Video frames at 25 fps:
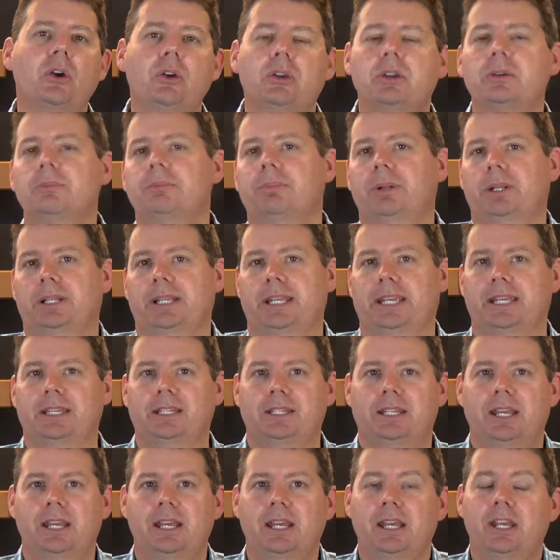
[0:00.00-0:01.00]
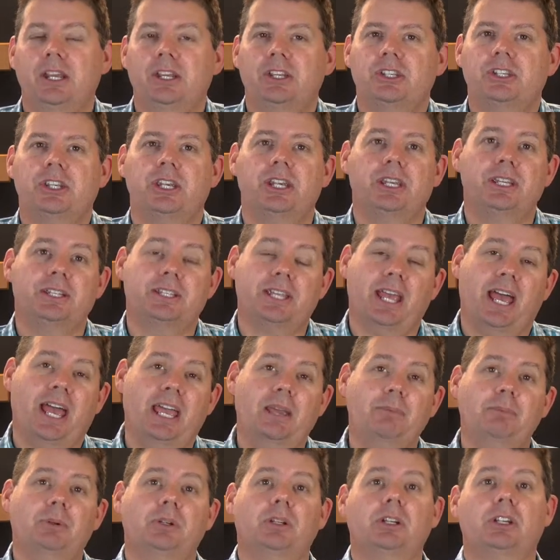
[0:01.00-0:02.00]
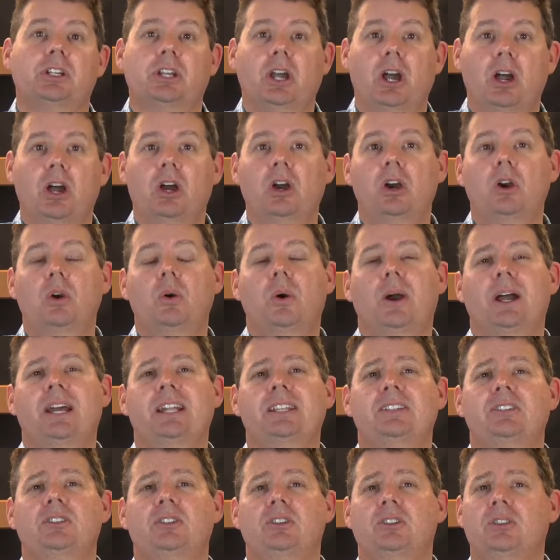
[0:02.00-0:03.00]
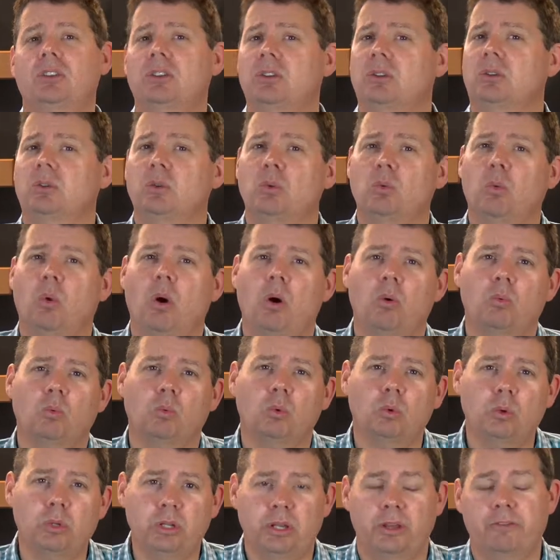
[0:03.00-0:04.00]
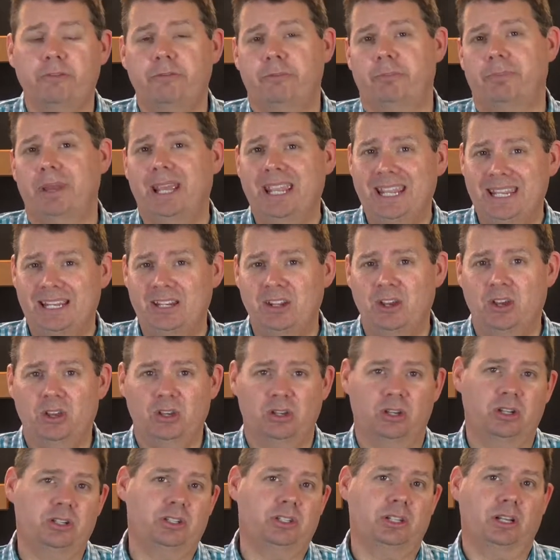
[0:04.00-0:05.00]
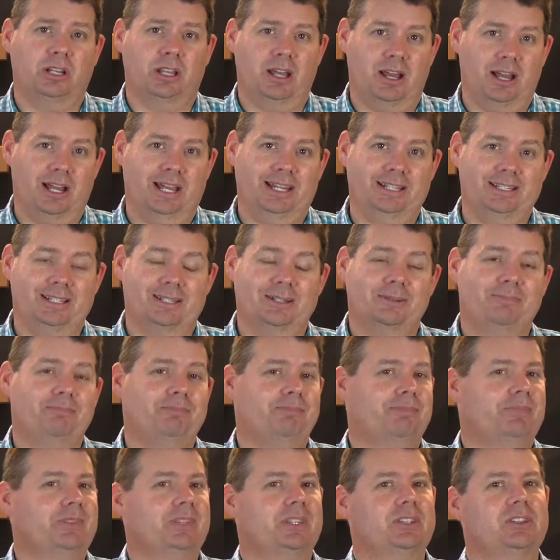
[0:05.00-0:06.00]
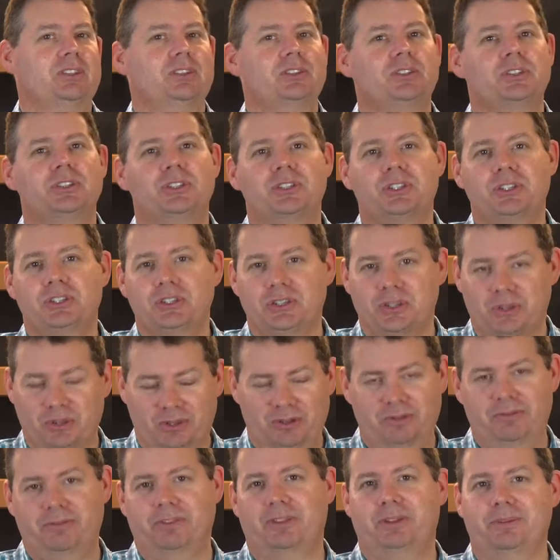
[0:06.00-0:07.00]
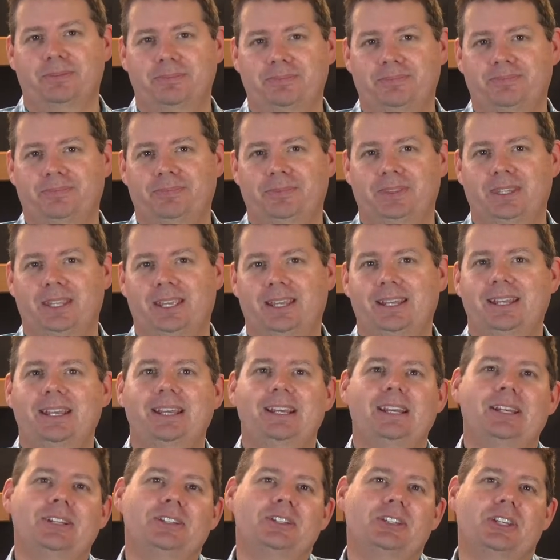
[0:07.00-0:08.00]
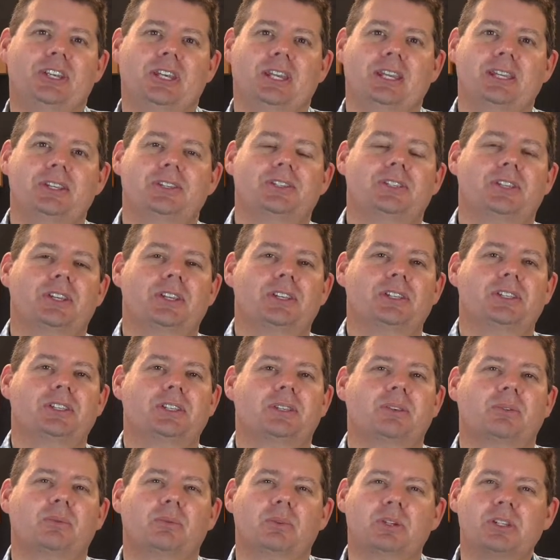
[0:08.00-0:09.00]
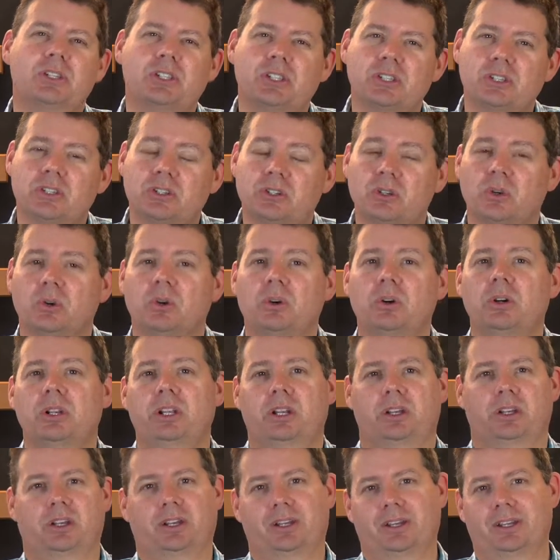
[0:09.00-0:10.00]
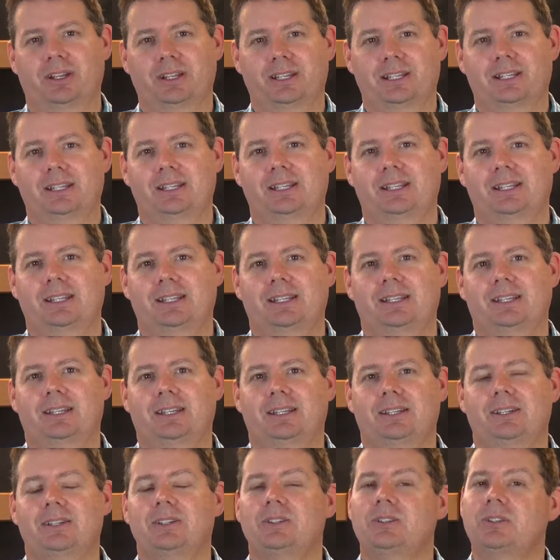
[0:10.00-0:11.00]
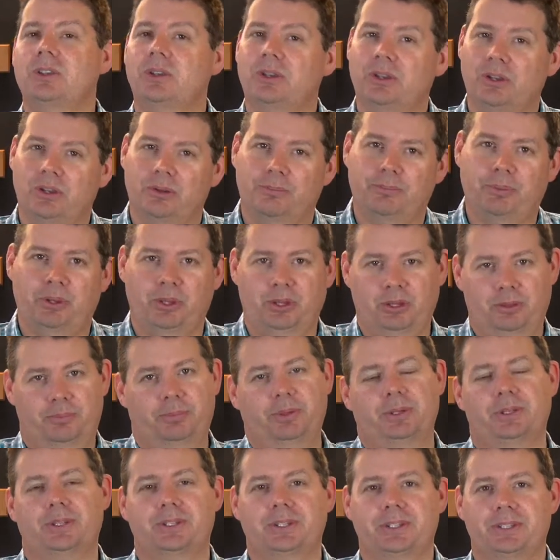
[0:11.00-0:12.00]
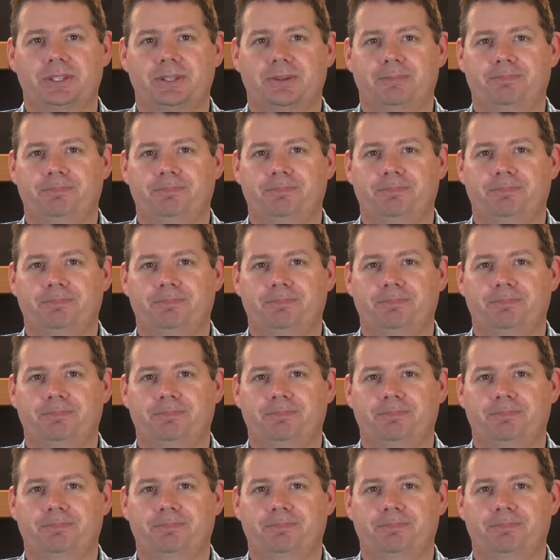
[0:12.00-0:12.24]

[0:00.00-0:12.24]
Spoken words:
complete, she is able to go and do what would have been her delight, serve them. Jesus restored her to her purpose.